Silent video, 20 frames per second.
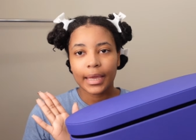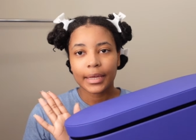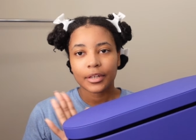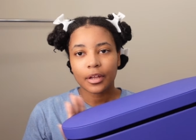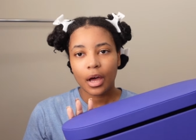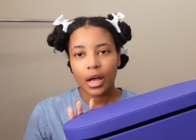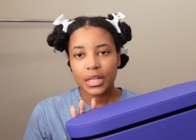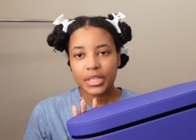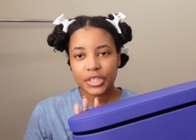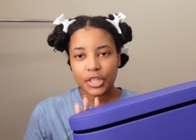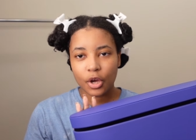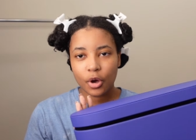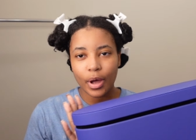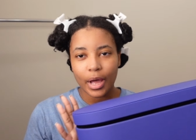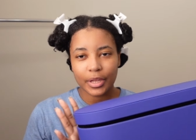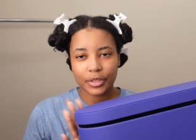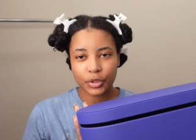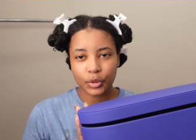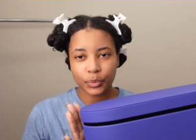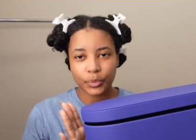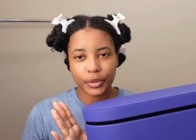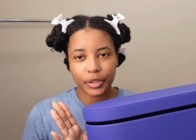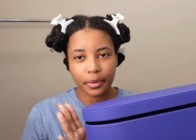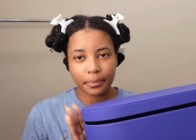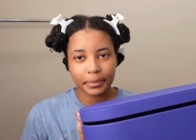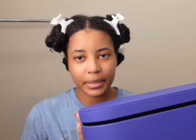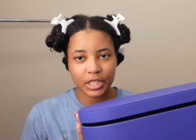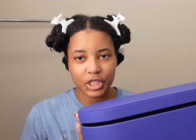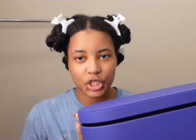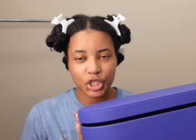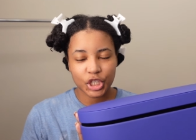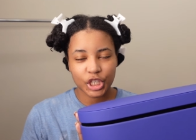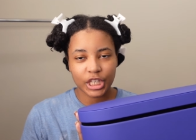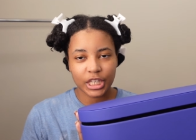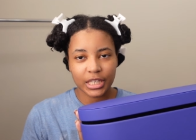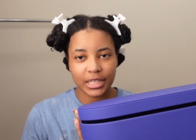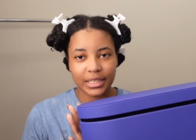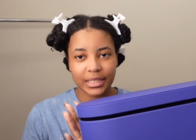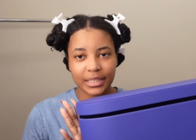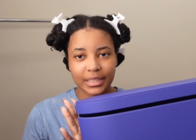And also, I do want to
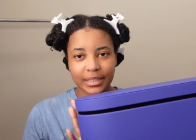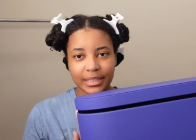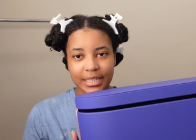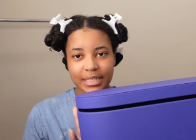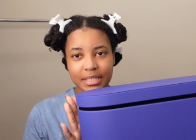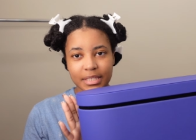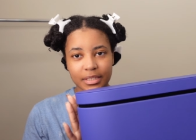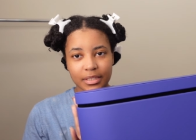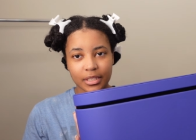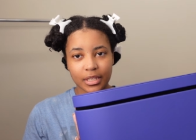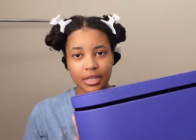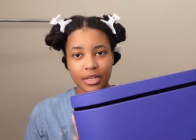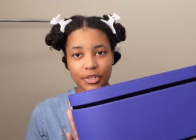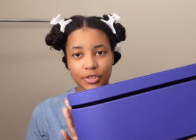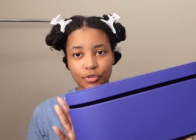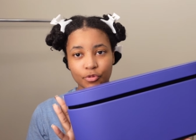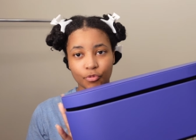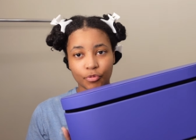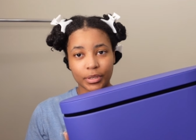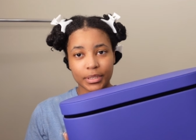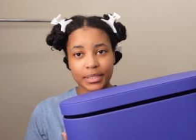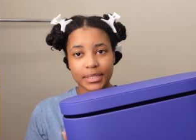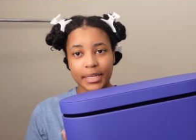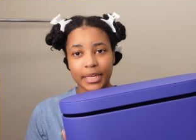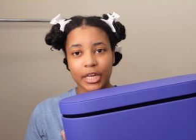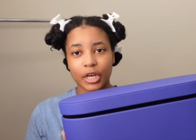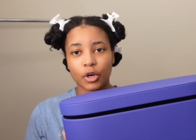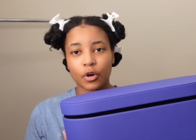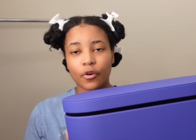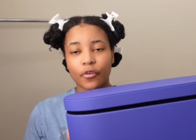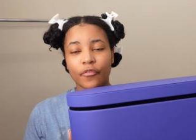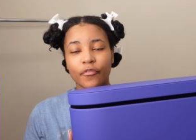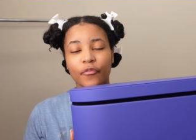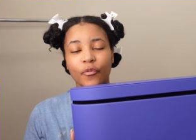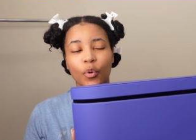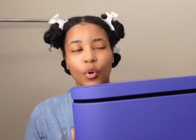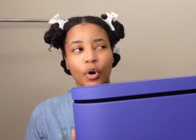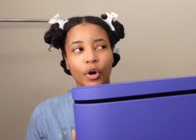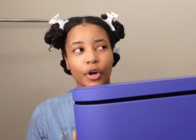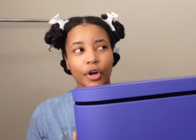mention this does retail
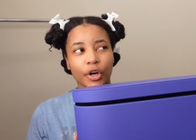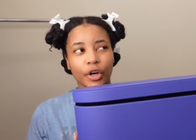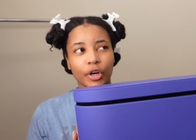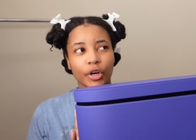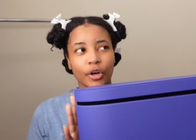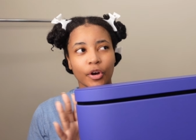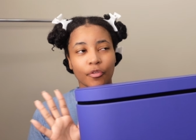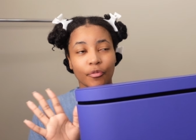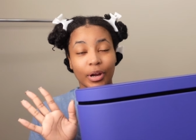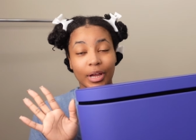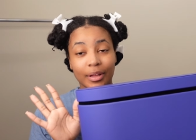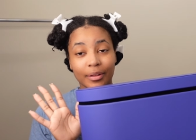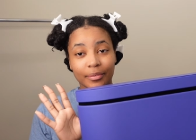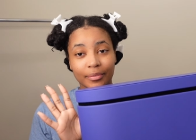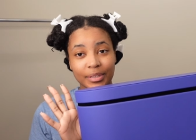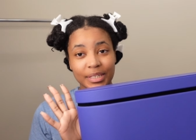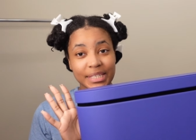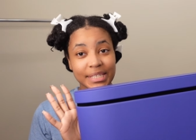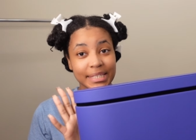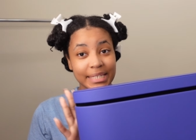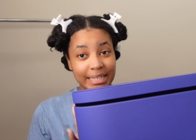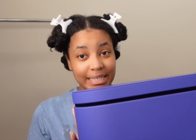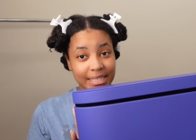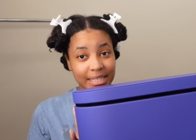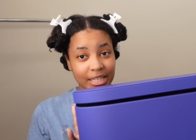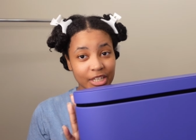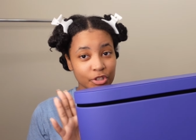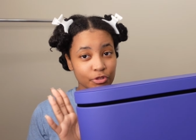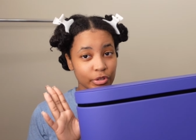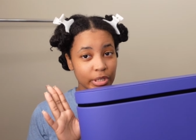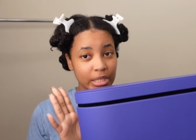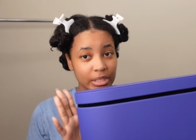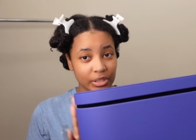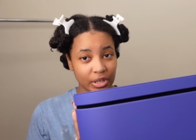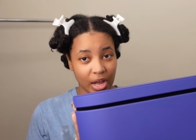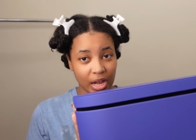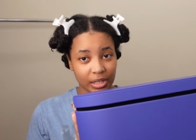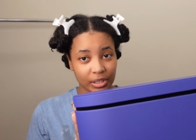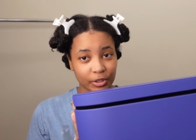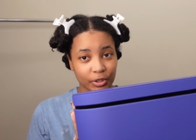for around
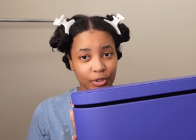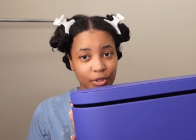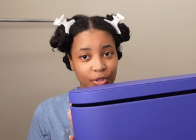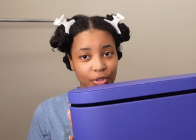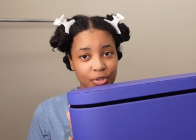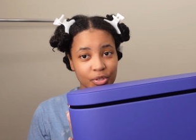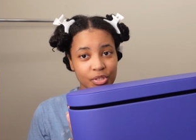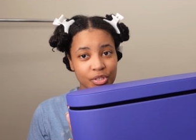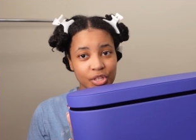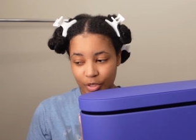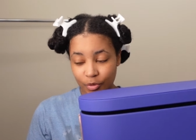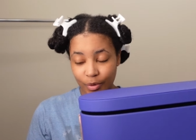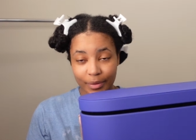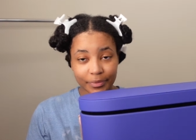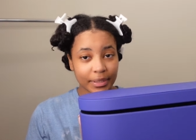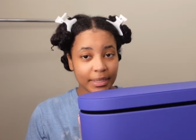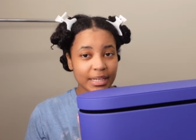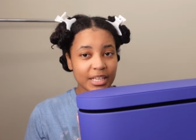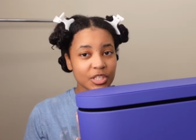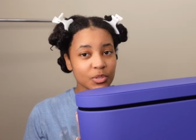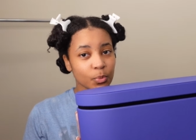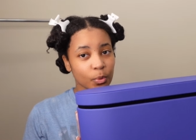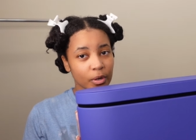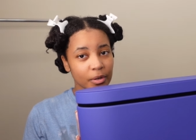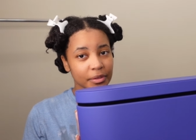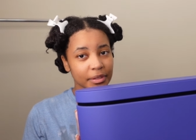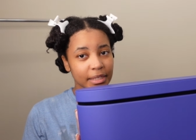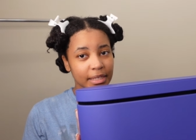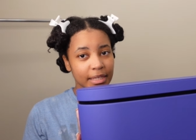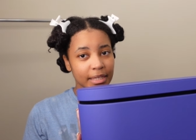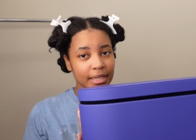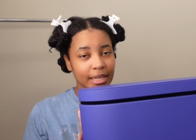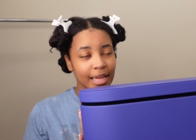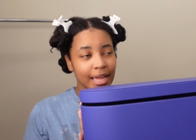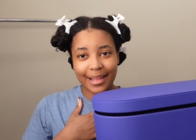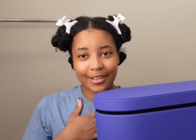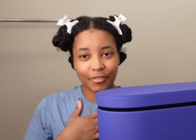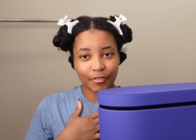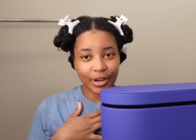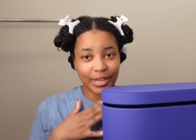$600. Do I think it's worth it?
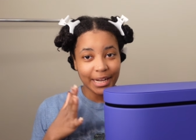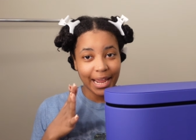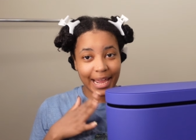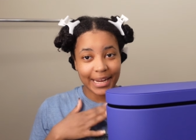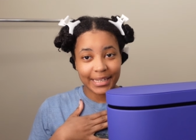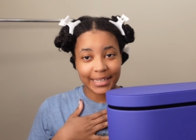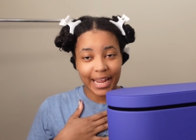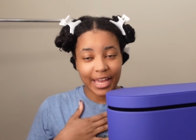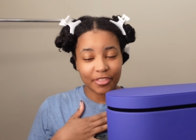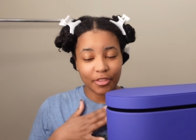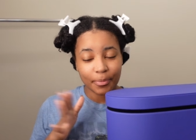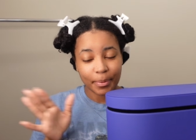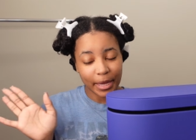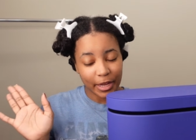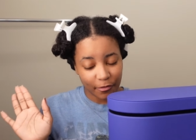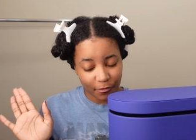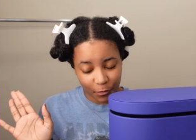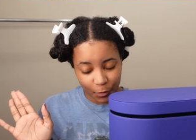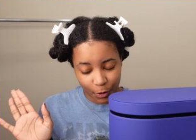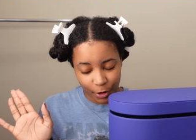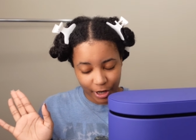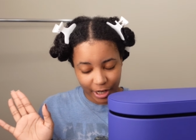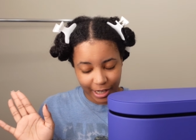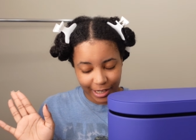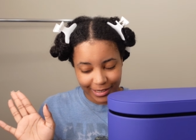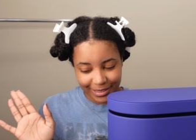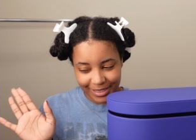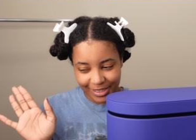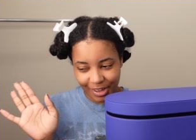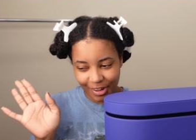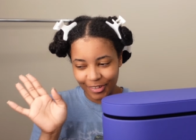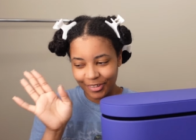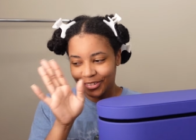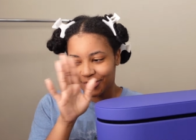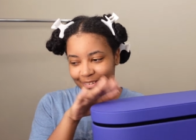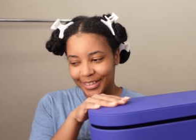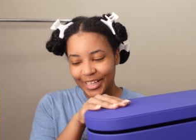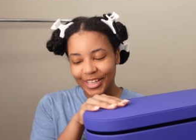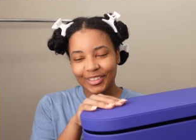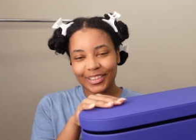Granted, I didn't have to pay for it, so
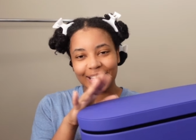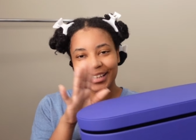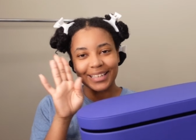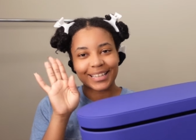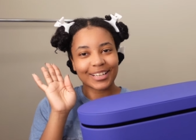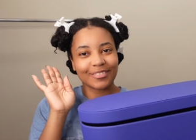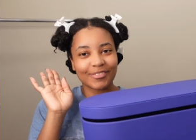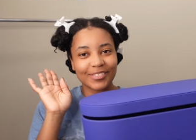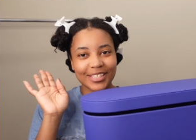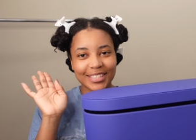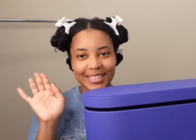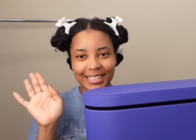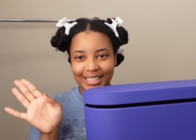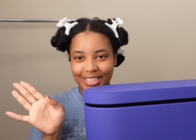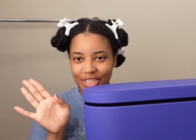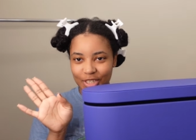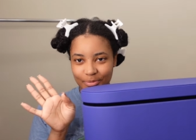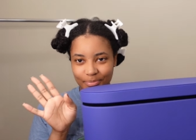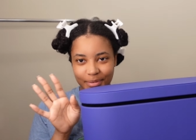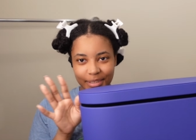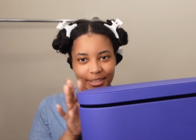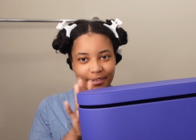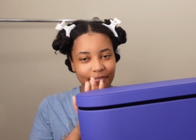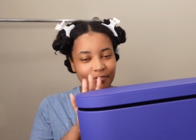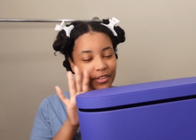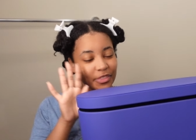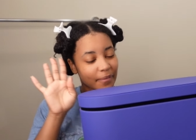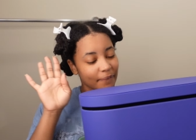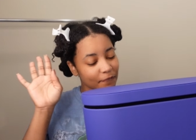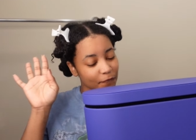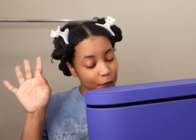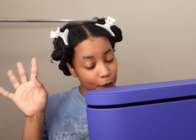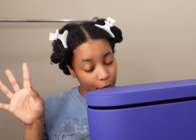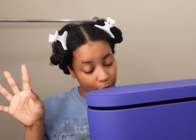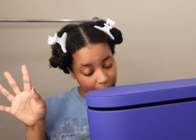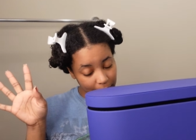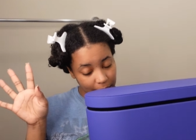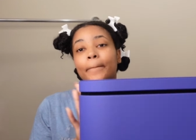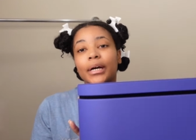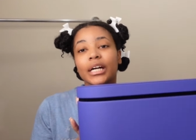like it was sent to me for the
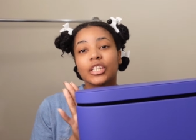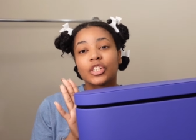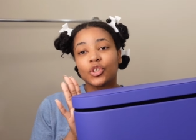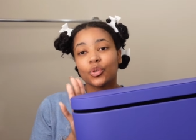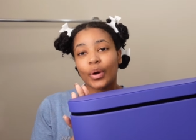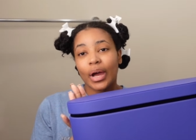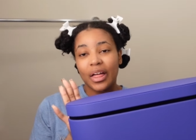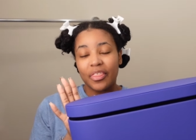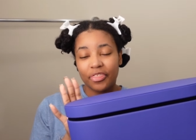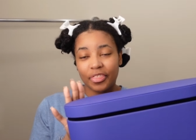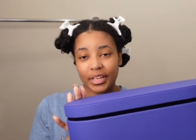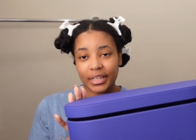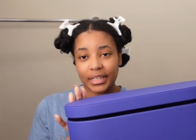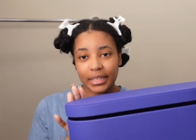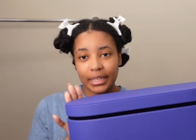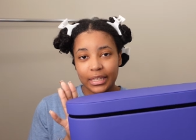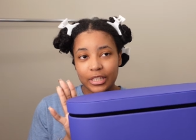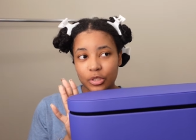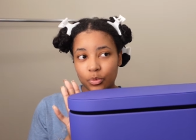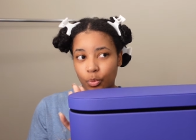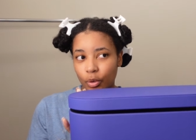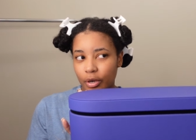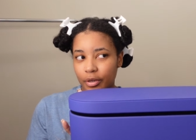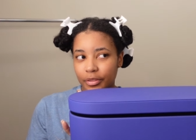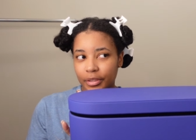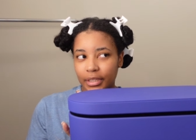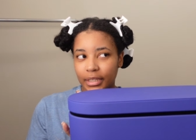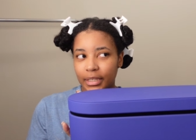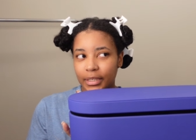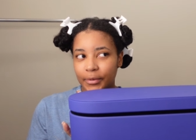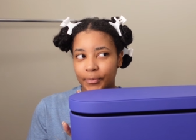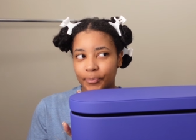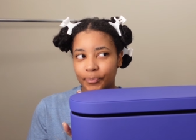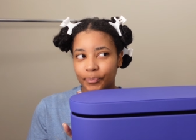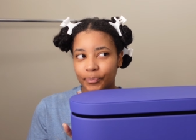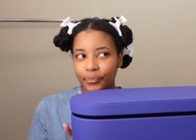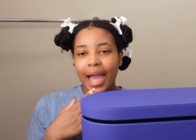free. But do I think it's worth it?